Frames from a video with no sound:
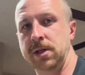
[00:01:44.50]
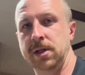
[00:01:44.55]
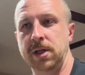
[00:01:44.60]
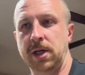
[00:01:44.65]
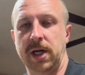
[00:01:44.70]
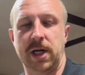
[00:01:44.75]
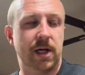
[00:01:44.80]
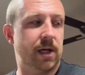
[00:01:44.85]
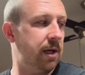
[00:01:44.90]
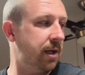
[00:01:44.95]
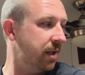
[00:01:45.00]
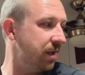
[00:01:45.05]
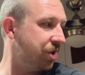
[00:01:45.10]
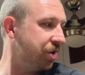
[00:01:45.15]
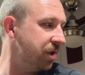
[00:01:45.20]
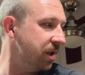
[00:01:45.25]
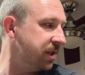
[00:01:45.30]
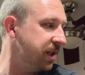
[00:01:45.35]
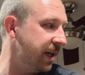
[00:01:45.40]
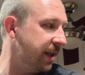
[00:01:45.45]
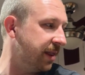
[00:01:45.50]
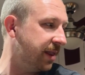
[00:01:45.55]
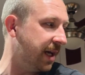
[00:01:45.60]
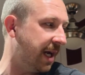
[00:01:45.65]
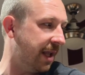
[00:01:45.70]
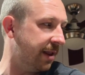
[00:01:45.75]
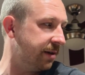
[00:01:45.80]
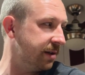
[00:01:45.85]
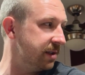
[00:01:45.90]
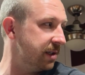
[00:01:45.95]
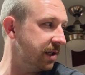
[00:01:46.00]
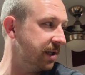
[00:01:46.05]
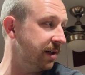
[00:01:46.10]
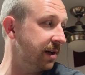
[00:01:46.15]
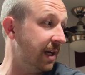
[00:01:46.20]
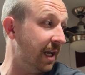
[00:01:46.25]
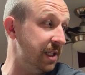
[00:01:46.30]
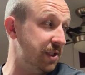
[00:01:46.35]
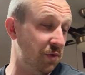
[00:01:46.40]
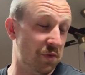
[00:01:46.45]
It shouldn't take that long to
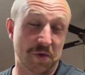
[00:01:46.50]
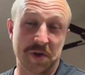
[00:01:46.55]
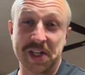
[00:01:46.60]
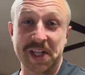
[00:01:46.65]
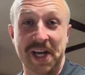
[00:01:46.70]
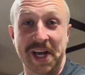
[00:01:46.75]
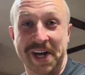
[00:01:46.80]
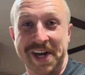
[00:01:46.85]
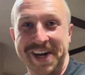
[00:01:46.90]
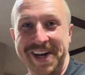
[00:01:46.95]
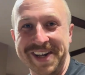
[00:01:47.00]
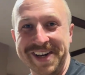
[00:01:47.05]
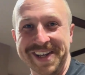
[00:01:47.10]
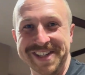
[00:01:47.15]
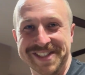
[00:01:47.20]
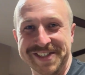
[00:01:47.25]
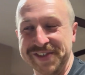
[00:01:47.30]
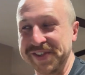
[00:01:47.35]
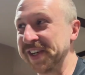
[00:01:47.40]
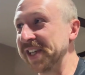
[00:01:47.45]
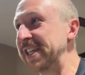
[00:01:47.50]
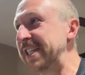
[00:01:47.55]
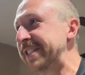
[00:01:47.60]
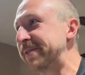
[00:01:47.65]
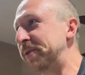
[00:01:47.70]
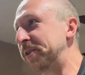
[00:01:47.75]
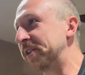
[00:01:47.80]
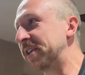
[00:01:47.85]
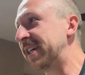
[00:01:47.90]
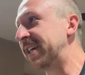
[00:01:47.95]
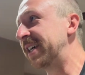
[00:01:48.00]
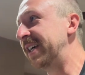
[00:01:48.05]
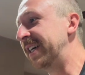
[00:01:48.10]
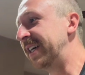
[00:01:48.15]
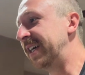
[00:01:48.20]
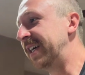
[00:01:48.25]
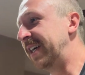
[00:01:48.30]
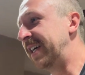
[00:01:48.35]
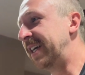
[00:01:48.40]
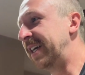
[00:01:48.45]
cook. It's really hot. It's really smoking.
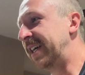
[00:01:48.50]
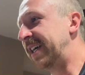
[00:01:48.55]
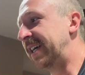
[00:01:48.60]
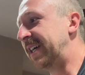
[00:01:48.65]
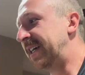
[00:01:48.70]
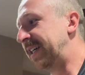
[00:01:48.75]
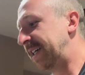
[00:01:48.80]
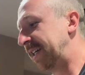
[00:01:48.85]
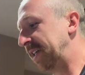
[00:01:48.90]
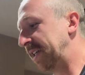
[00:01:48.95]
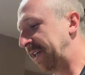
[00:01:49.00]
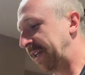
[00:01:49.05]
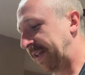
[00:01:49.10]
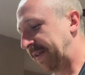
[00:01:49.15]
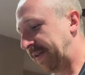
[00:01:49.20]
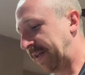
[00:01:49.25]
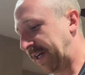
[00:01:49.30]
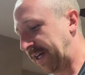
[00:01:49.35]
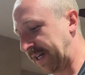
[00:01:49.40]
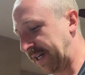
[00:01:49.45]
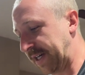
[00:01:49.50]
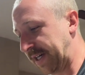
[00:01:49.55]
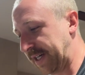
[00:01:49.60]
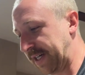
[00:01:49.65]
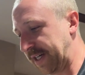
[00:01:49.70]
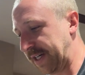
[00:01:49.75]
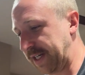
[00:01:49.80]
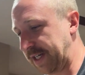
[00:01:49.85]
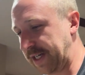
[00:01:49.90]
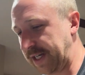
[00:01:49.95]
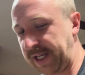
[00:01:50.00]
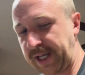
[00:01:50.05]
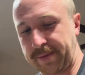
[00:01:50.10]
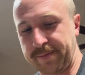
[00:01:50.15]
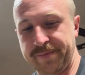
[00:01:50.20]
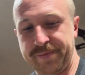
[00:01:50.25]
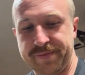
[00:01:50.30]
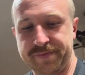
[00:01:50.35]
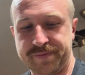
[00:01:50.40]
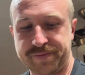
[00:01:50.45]
Yeah.
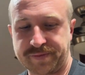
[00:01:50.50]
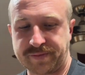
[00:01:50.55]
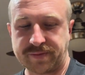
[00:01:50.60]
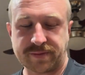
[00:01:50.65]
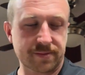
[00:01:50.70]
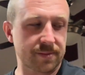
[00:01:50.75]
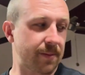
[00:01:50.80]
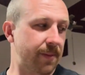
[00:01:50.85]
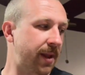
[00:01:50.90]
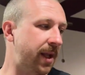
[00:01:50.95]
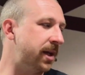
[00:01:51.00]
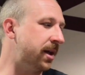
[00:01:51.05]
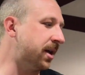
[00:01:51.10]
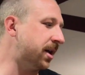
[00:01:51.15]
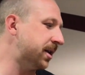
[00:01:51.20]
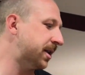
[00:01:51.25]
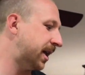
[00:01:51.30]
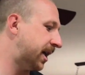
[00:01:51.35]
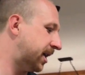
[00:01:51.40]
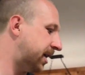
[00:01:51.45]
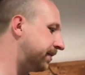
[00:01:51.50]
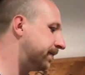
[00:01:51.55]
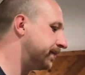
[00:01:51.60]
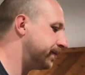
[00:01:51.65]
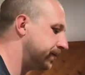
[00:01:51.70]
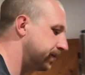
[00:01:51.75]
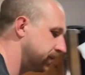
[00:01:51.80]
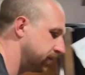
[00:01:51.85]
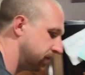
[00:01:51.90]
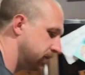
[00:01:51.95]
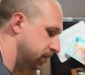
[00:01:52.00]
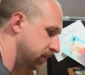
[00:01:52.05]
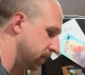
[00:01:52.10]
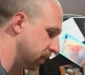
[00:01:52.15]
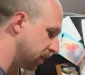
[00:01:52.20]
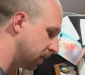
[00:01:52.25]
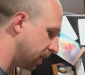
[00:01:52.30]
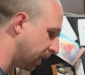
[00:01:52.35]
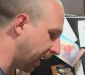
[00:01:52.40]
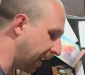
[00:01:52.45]
Cook that up.
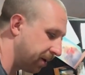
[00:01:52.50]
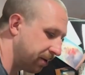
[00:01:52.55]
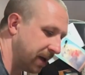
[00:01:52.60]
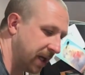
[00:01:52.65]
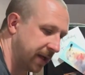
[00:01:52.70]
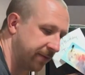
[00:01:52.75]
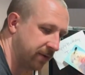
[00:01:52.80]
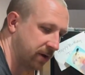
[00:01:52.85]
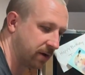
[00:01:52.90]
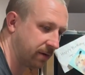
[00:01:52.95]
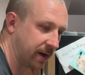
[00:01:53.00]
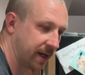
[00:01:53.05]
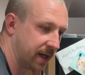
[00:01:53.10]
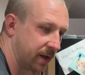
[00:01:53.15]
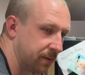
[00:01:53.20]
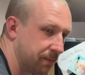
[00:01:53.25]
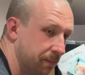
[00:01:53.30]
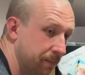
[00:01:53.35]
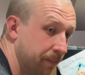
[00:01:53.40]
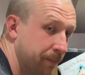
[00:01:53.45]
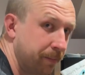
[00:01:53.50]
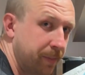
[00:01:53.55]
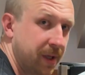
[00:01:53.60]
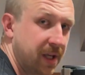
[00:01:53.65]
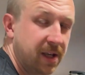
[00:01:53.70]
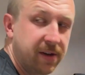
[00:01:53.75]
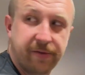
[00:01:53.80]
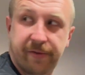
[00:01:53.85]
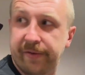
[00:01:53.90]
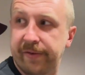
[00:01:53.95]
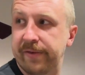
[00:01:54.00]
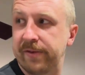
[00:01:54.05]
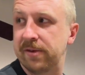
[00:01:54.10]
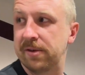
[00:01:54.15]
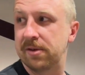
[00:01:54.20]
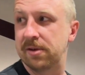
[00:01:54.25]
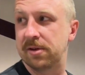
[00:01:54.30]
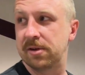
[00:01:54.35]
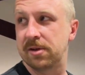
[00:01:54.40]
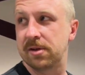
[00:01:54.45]
I don't have a ground
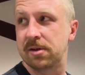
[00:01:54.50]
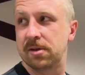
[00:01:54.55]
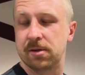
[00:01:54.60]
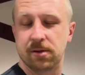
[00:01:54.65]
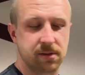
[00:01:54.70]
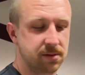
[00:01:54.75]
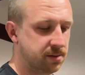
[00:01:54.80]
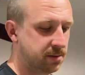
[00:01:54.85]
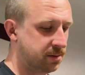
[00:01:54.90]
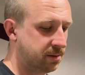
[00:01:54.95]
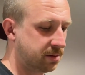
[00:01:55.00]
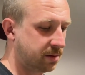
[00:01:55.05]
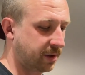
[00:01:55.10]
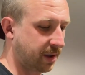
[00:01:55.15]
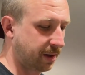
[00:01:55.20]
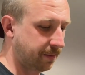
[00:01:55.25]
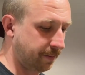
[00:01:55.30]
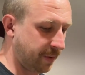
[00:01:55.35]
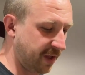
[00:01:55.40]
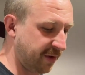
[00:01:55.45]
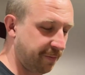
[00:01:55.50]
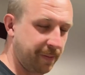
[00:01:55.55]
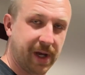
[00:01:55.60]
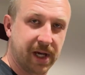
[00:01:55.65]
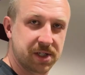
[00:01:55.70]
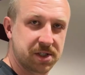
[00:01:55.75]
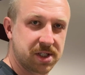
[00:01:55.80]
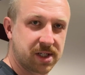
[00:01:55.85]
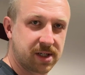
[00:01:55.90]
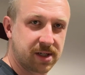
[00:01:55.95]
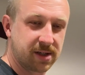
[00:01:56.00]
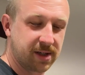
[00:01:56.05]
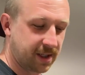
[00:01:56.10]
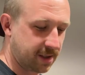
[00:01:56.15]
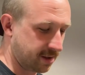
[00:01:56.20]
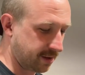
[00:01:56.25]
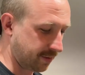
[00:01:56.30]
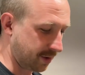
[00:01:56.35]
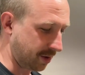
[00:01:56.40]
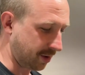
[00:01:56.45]
beef masher. I don't
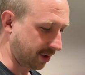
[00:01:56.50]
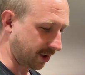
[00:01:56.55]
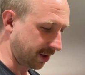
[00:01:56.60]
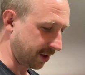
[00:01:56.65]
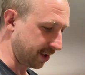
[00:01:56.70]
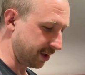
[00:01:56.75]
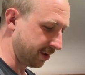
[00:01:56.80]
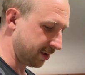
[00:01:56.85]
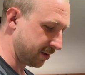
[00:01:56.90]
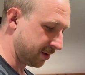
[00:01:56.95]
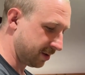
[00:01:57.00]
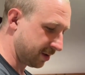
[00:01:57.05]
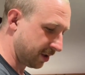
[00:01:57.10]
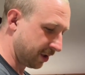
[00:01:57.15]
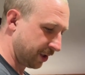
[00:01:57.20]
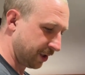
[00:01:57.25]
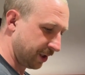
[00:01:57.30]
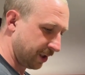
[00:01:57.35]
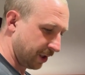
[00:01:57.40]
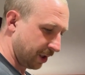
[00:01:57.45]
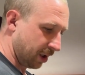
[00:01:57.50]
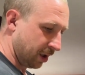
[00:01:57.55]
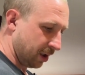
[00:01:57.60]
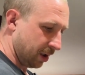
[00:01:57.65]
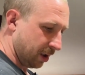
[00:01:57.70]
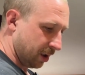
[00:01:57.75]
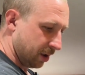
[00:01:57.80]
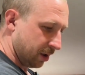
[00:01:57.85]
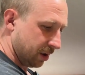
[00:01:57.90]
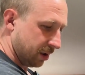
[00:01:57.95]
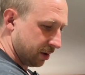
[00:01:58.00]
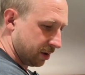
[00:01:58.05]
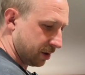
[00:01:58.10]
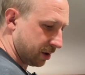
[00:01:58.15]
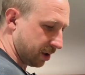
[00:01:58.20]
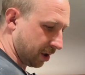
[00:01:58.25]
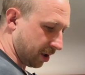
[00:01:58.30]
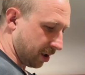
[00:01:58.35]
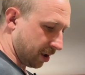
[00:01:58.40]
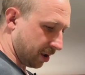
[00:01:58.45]
know what you call it.
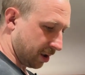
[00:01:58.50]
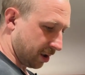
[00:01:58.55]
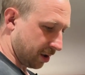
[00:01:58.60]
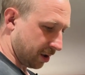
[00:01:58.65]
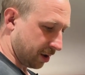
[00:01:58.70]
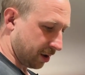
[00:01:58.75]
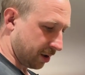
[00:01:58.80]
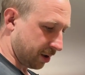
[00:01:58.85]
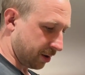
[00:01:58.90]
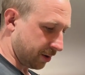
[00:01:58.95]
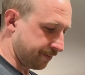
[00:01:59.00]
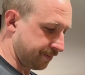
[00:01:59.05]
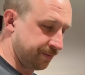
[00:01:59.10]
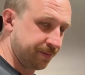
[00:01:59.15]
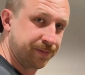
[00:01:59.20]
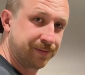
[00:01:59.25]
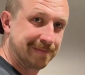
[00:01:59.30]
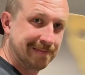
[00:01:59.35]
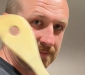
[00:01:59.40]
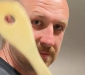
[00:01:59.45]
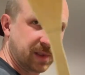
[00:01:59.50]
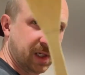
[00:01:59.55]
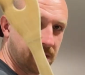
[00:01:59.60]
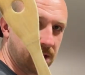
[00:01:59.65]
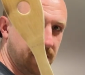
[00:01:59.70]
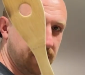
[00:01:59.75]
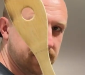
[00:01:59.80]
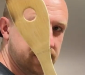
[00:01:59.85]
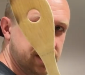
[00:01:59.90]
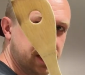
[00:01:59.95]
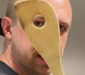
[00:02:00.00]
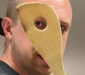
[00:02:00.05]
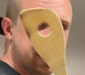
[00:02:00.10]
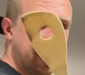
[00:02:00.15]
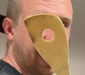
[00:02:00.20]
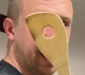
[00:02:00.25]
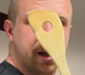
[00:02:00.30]
So, I'm gonna use this.